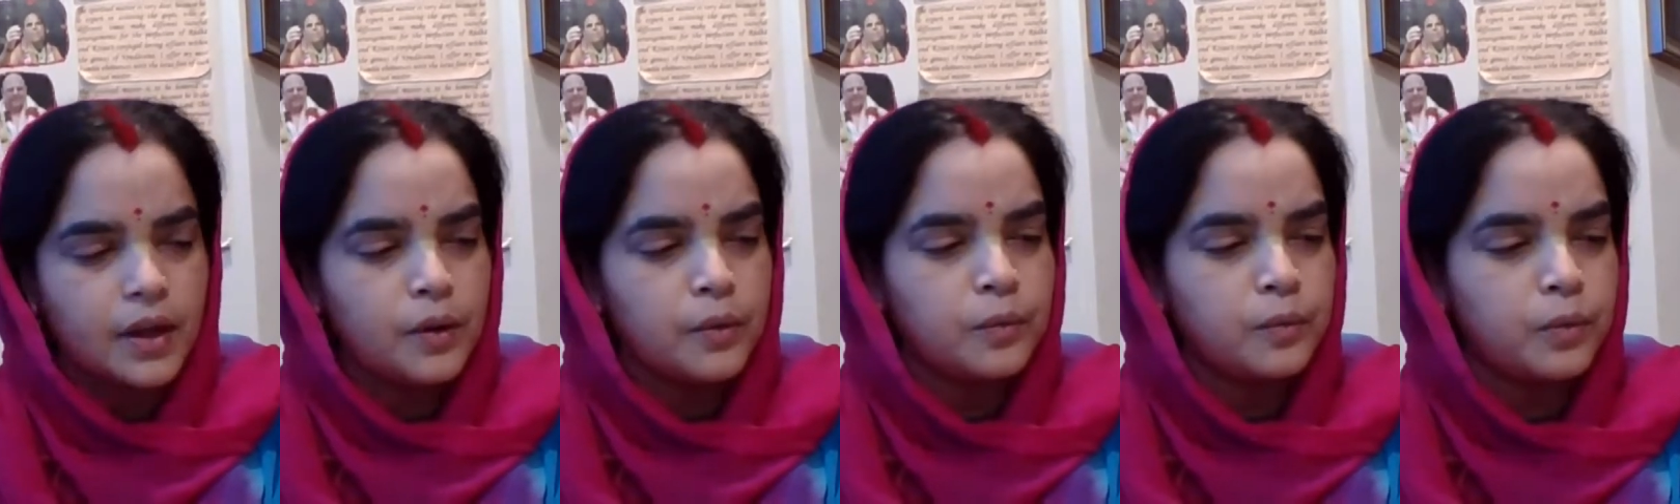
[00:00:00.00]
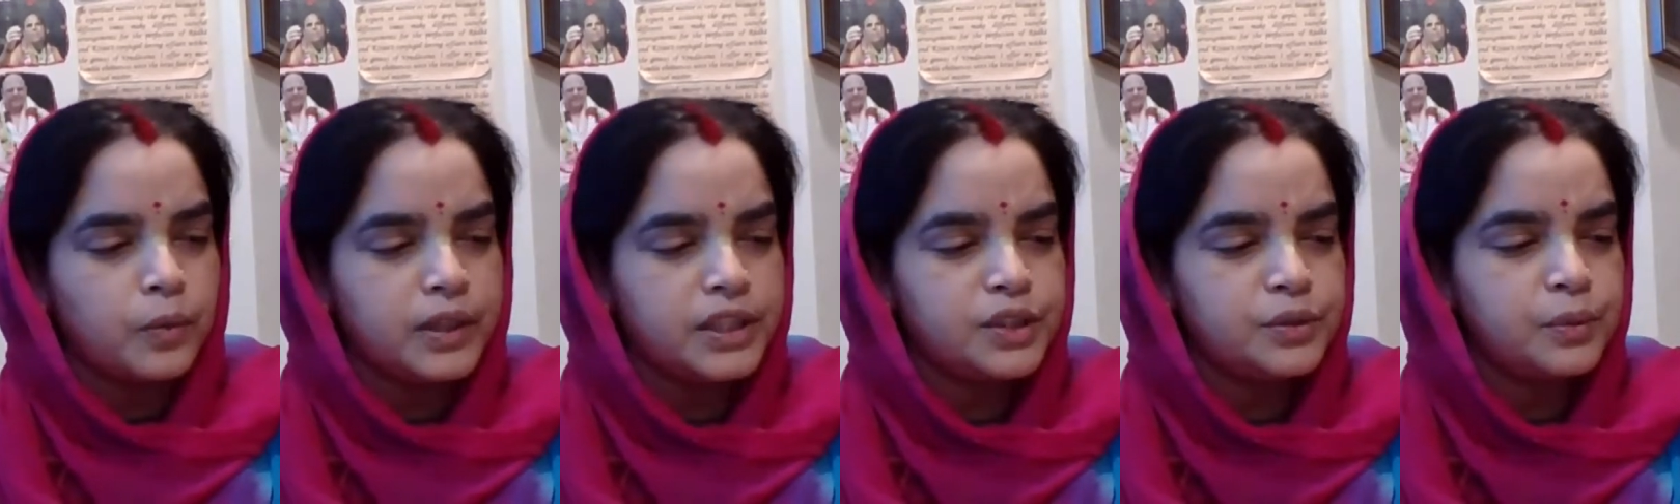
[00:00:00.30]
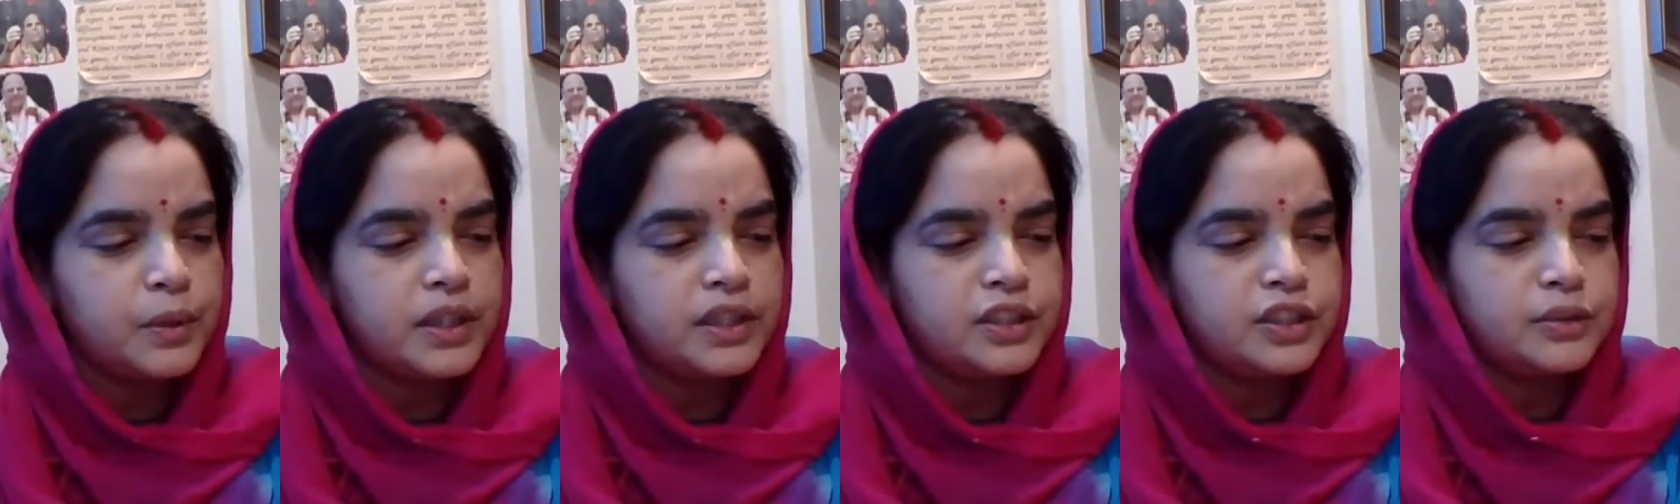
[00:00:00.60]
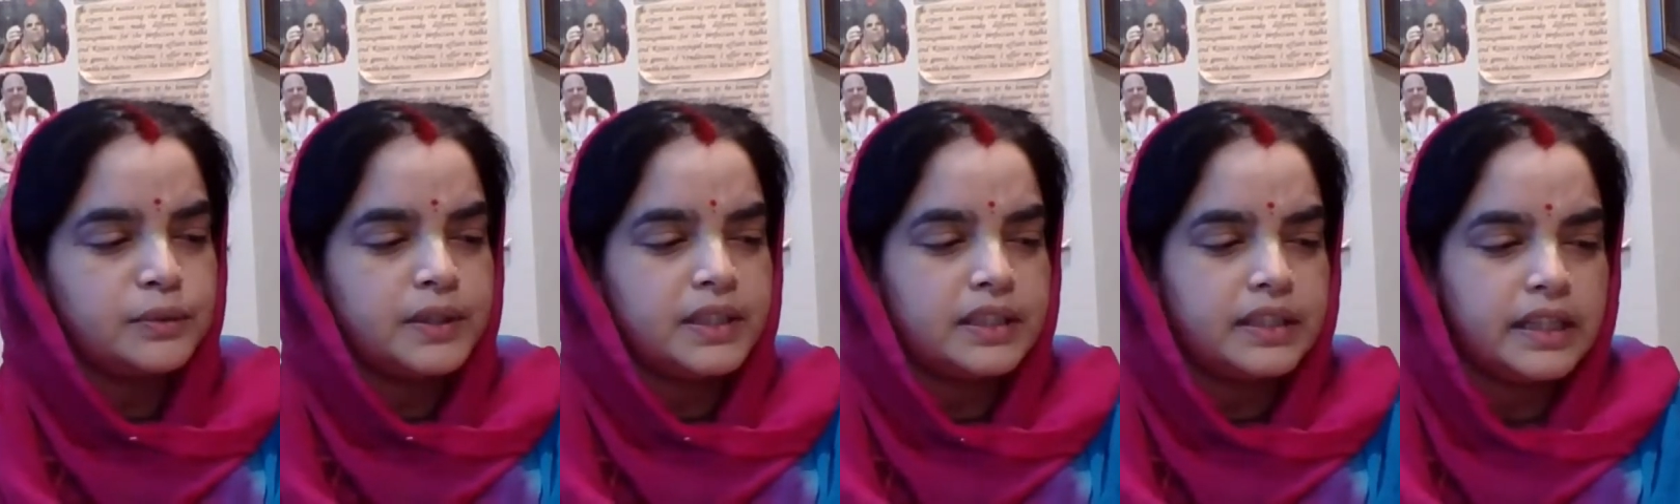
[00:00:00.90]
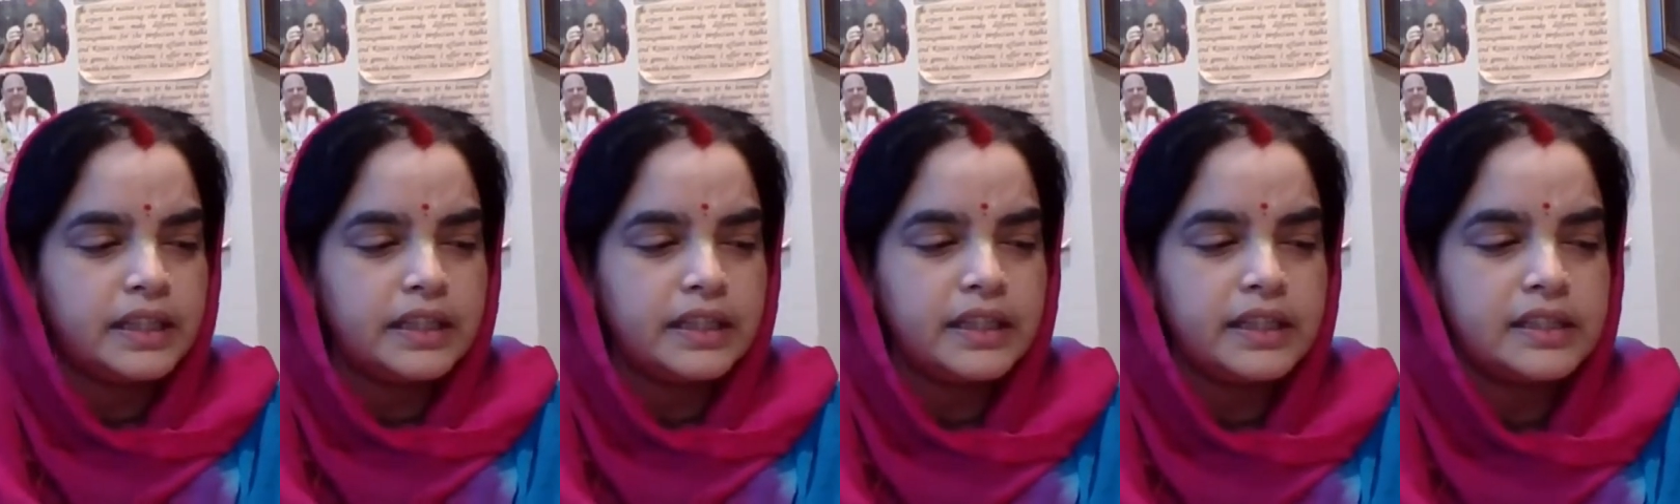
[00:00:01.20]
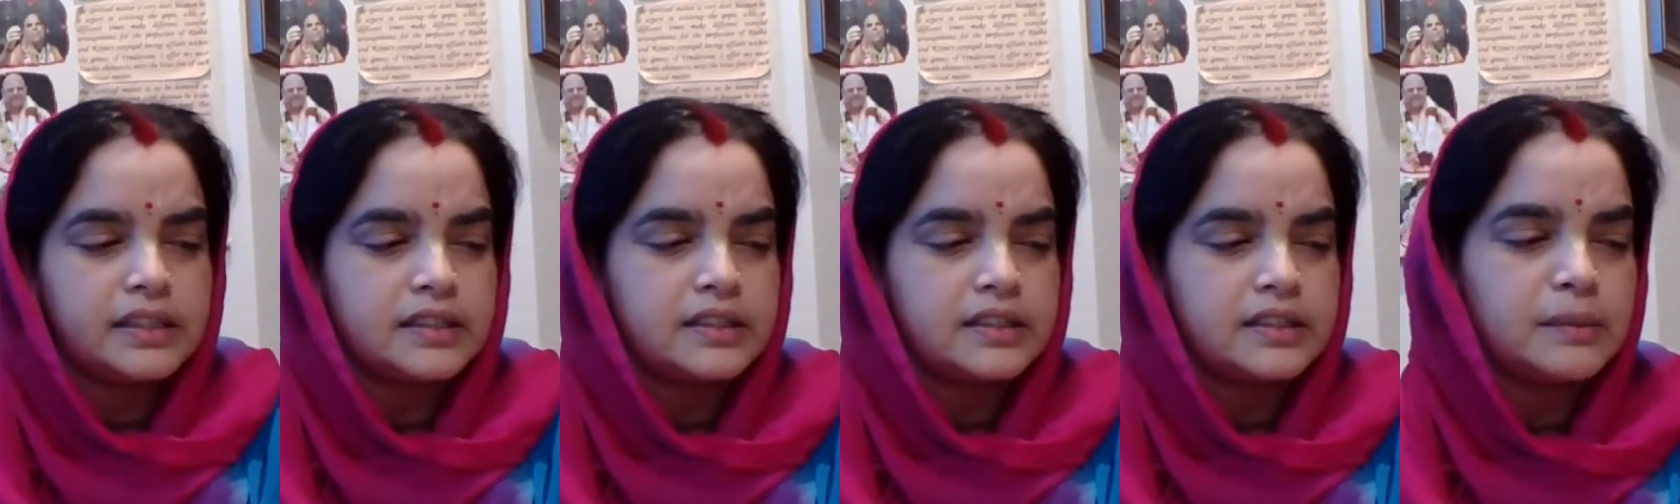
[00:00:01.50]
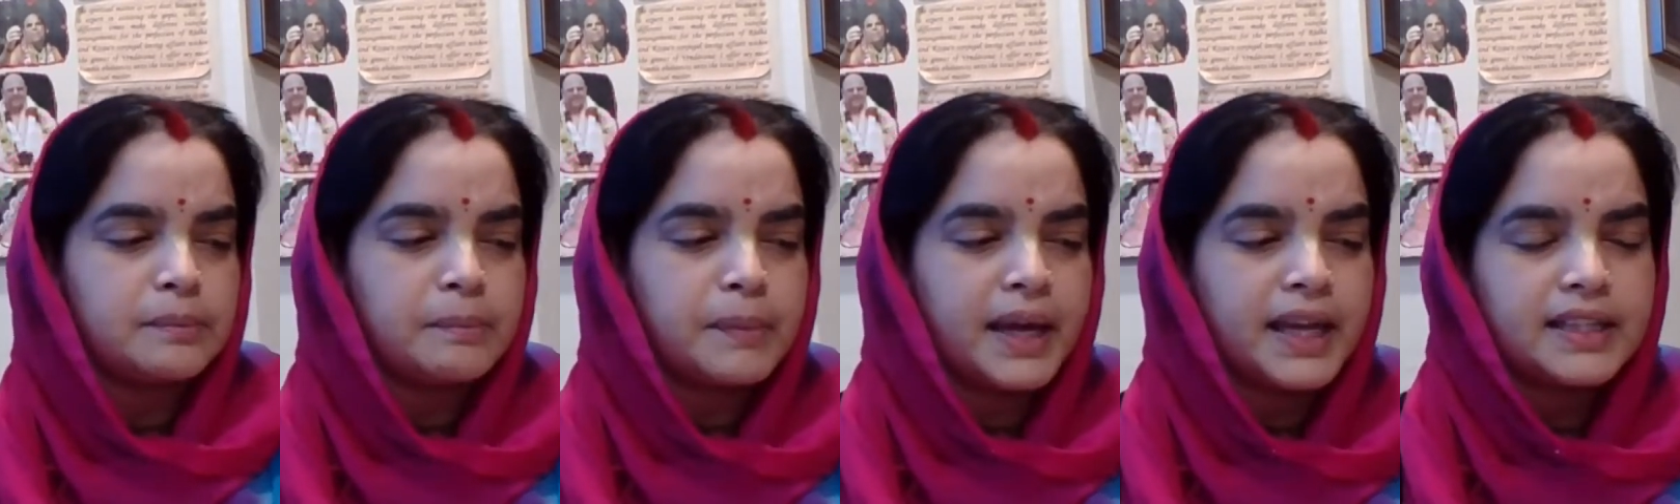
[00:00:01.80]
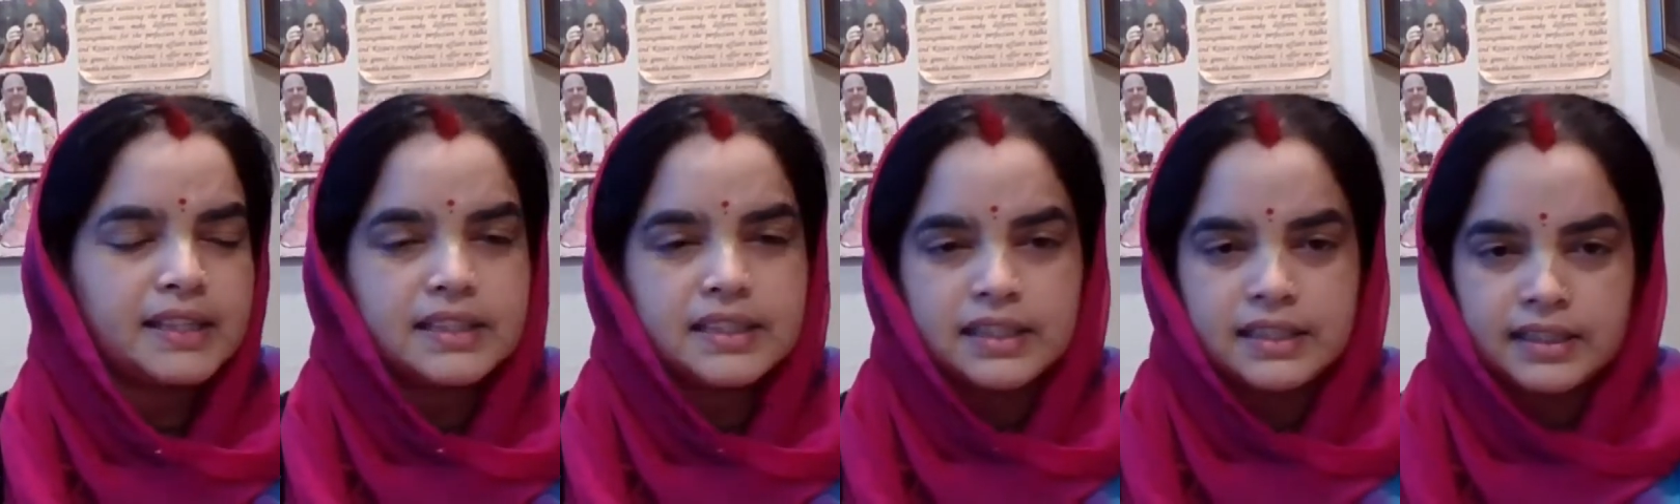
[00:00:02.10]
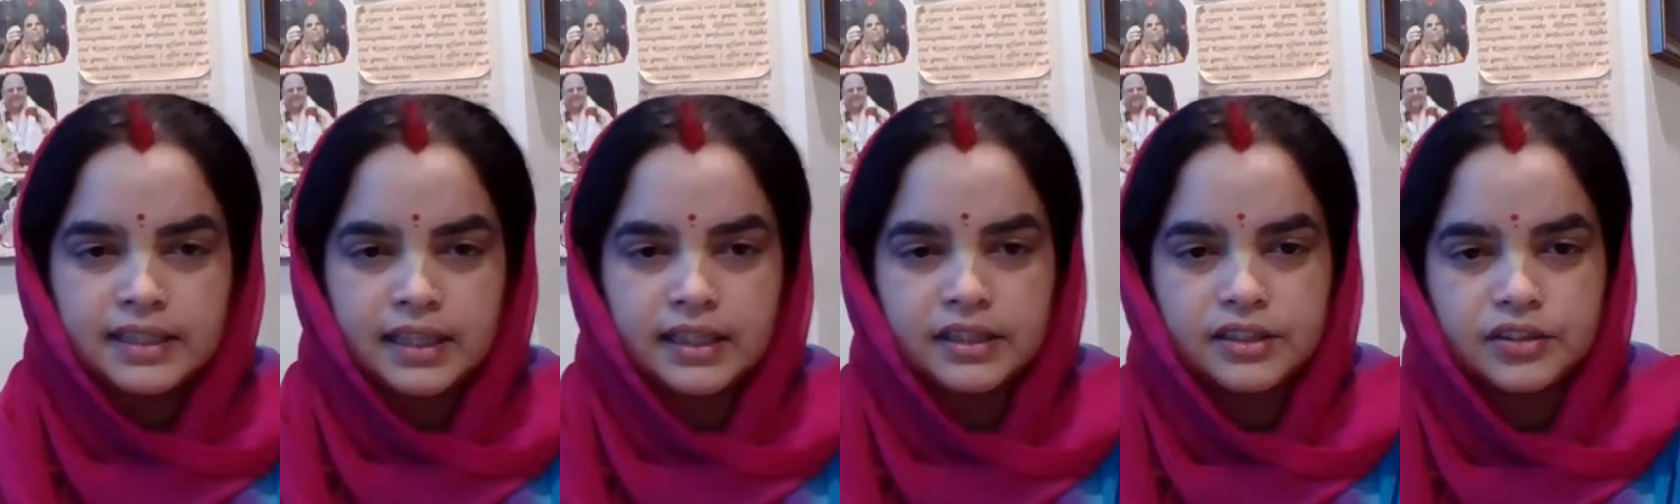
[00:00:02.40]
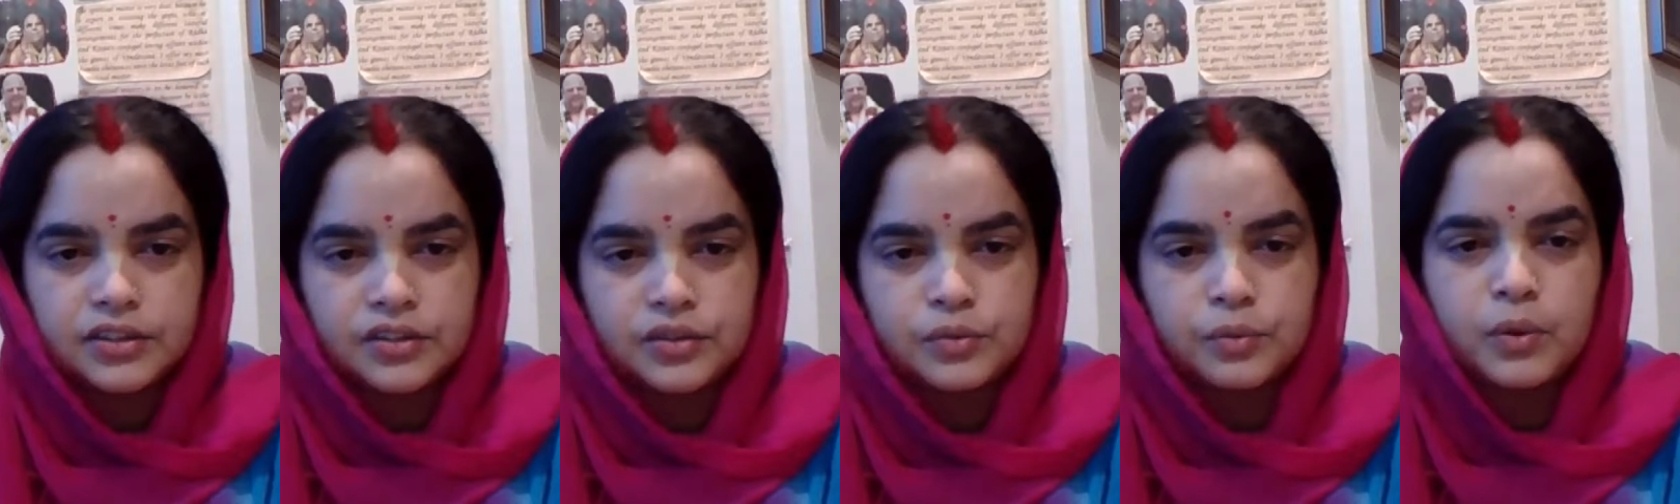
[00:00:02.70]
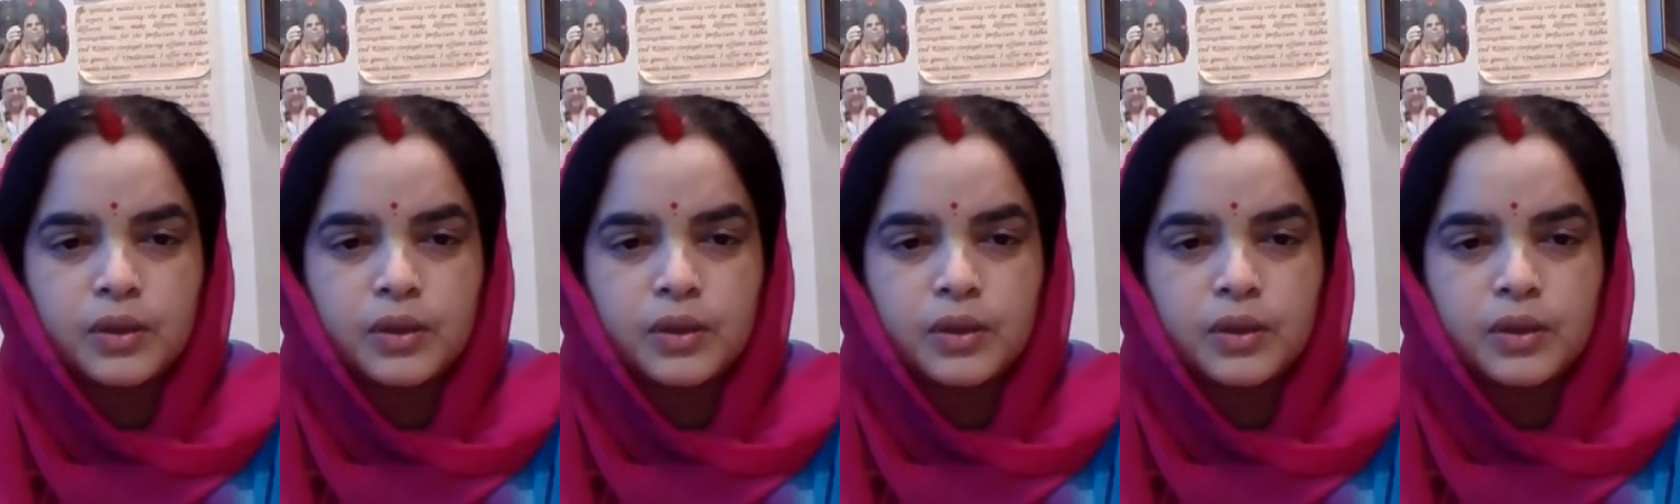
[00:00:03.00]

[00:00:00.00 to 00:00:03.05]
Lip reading: Which one do we think is the man's intelligence?